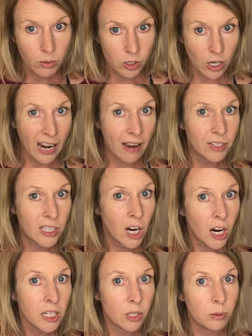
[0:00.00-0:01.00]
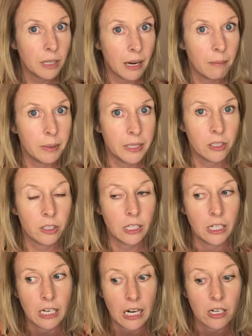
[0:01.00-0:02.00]
which I haven't taught you yet, but you're going
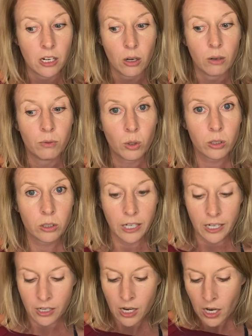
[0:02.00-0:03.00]
to need to know in 4th grade,